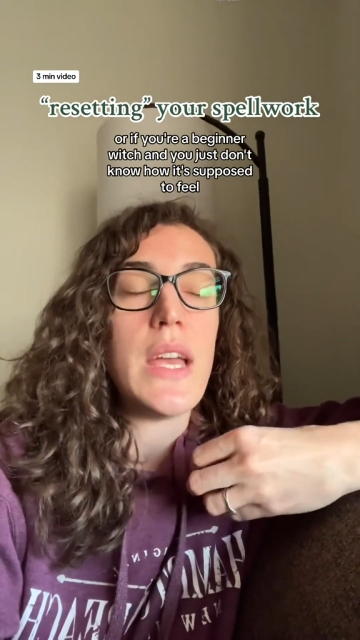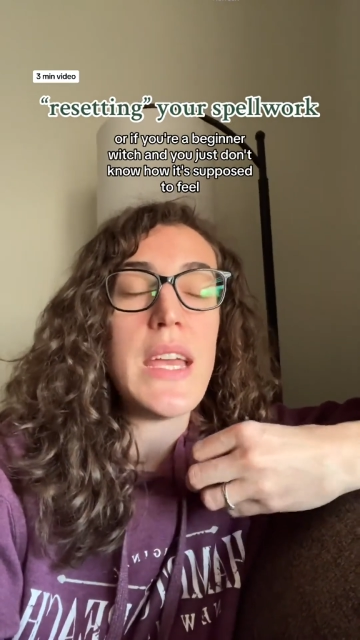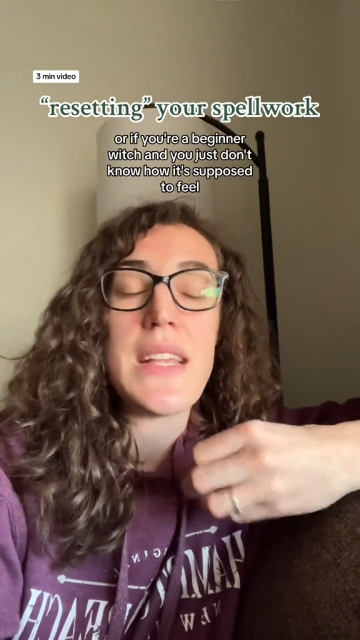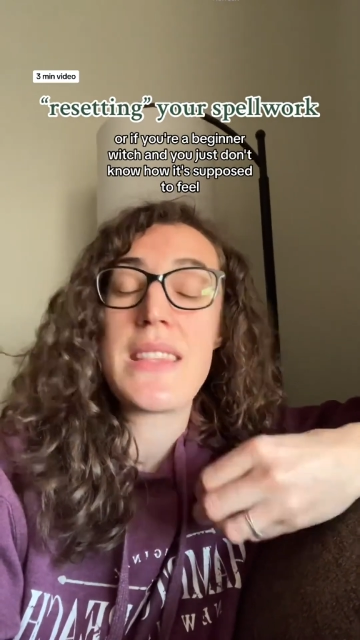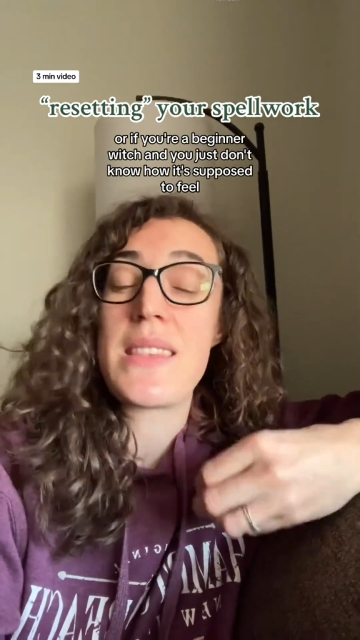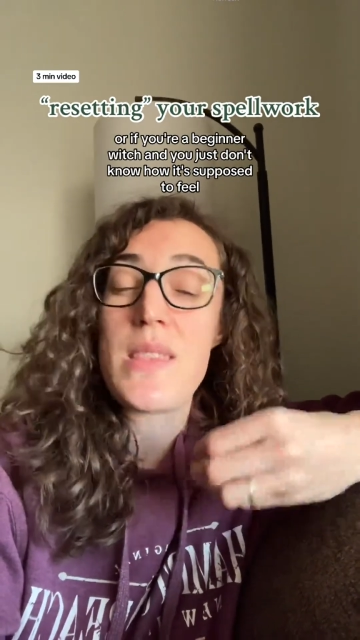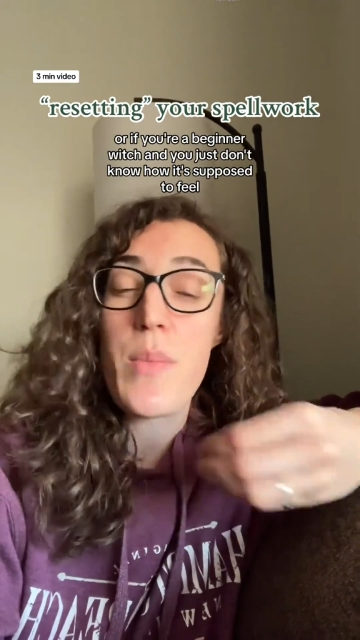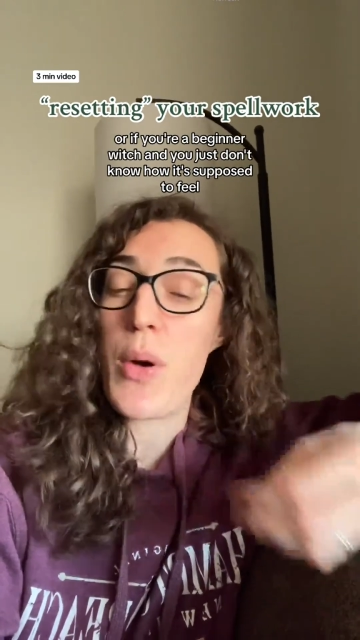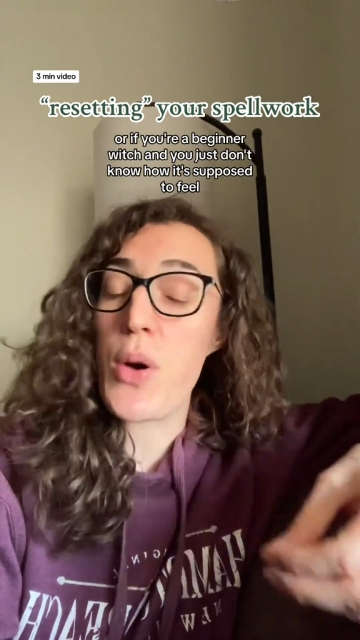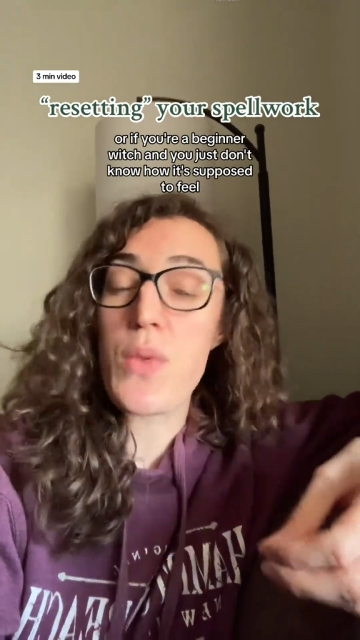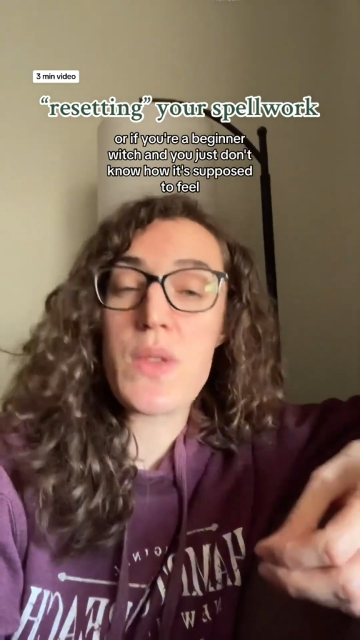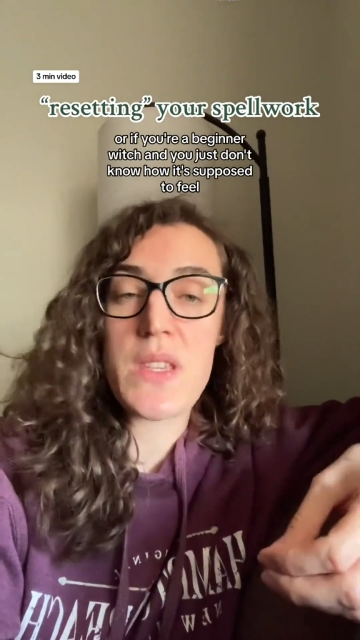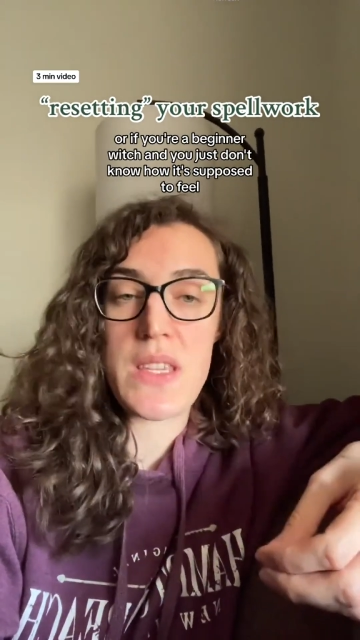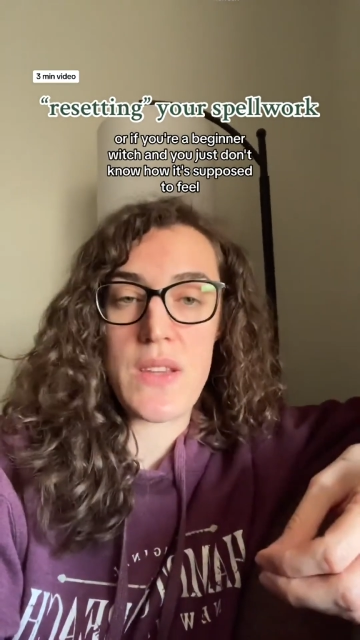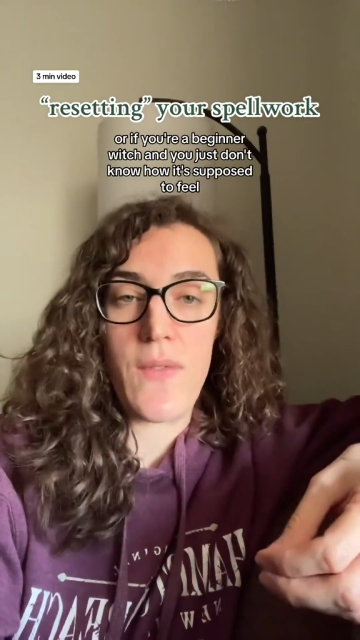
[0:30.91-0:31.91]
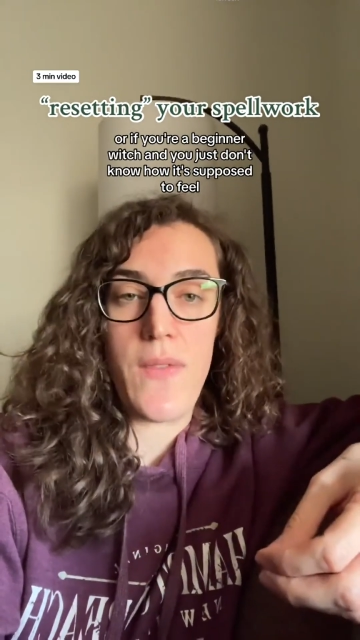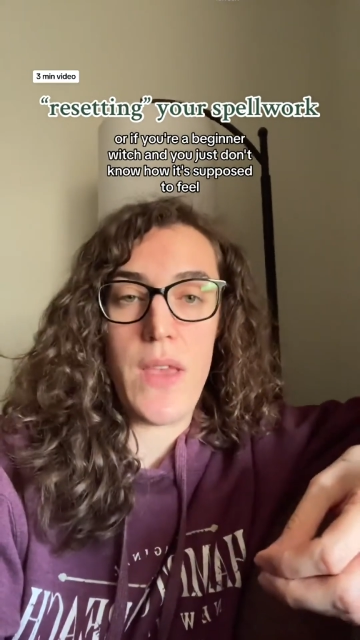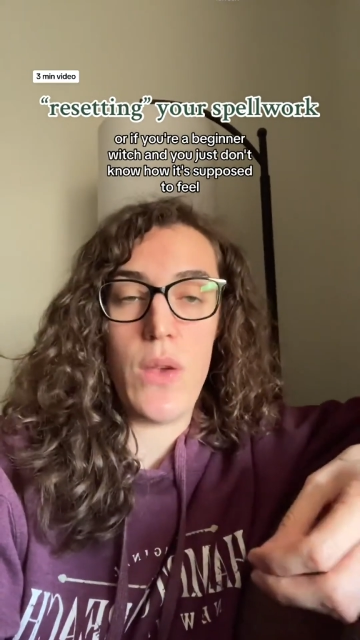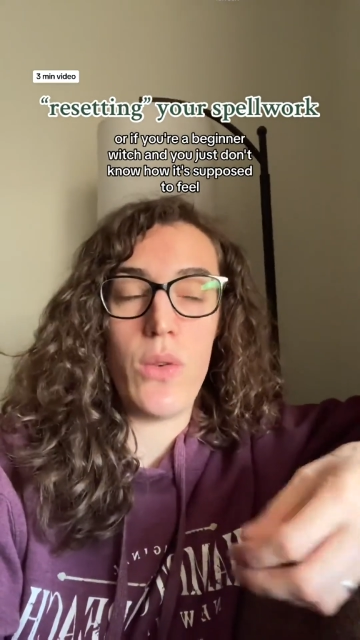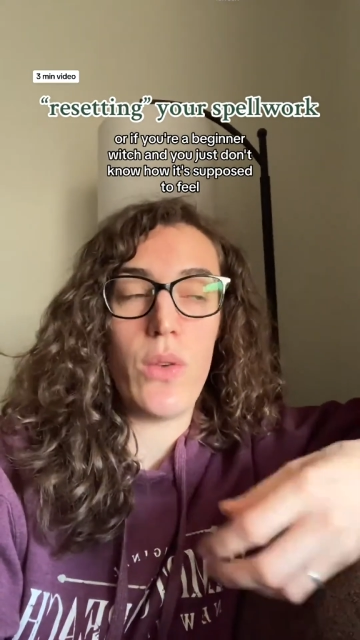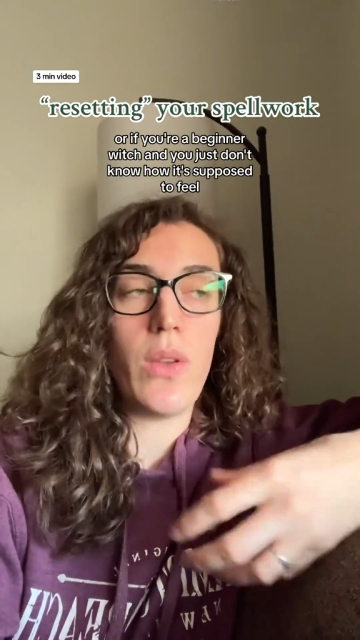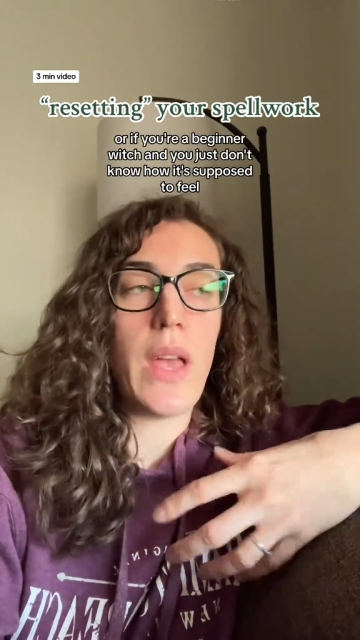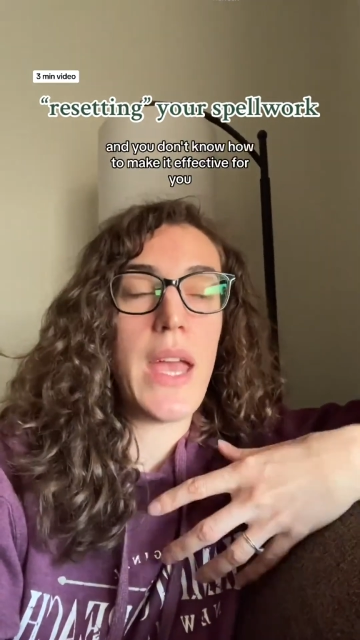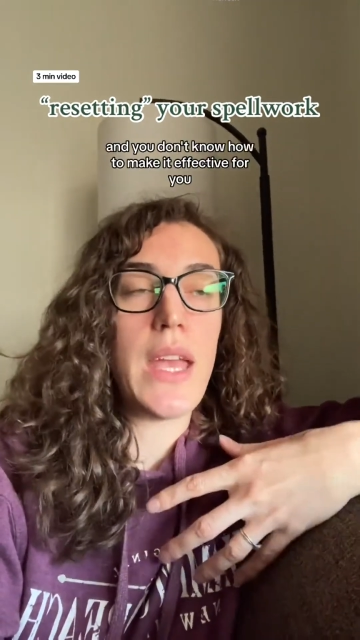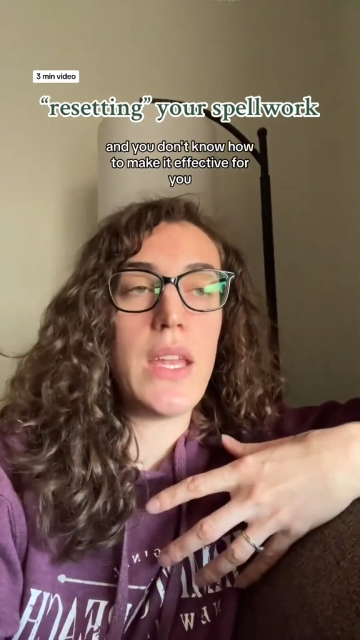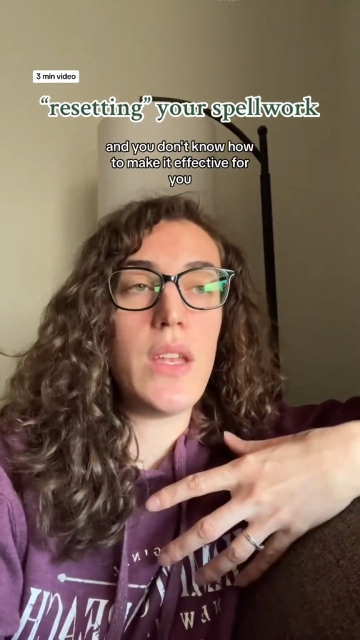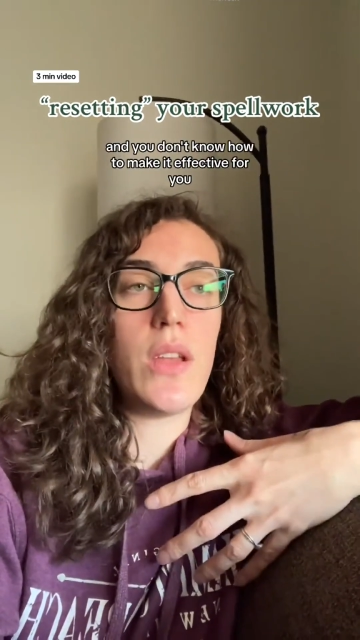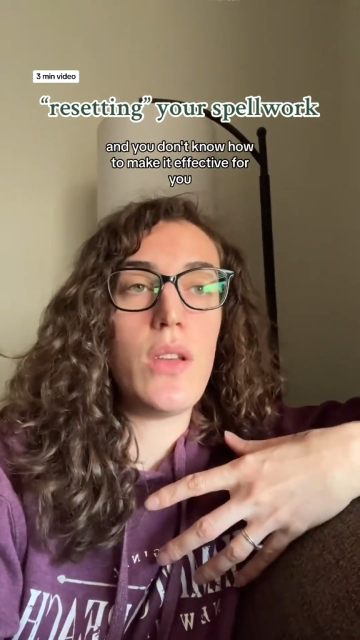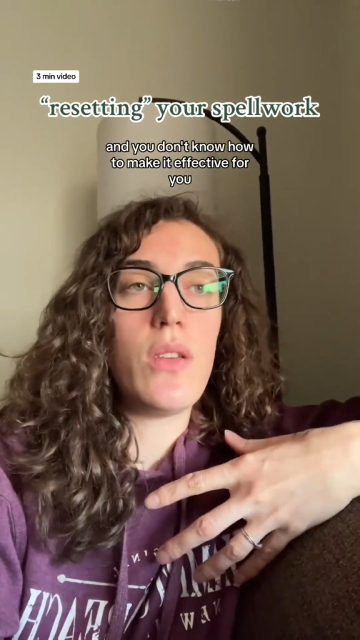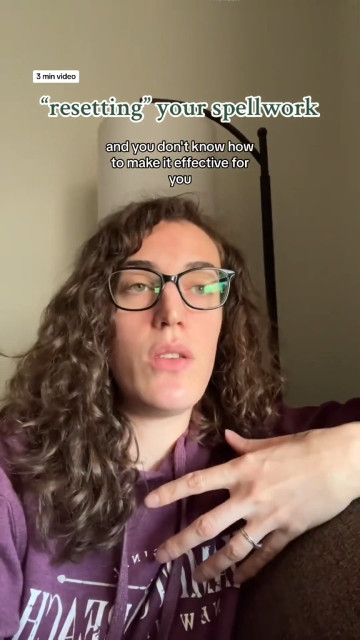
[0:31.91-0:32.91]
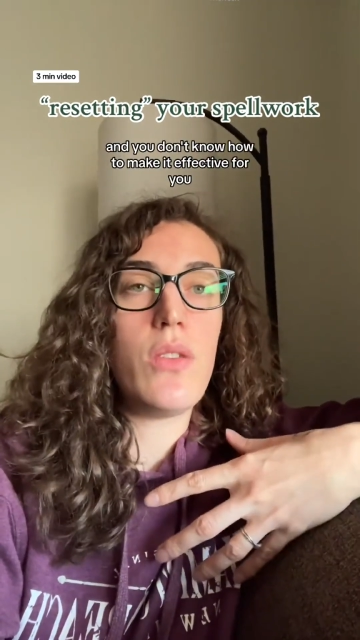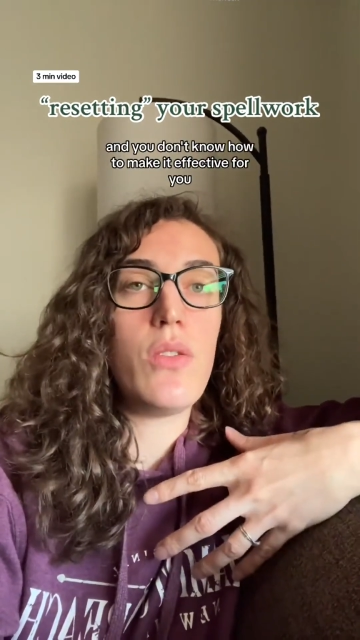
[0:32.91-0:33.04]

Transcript: it's supposed to feel and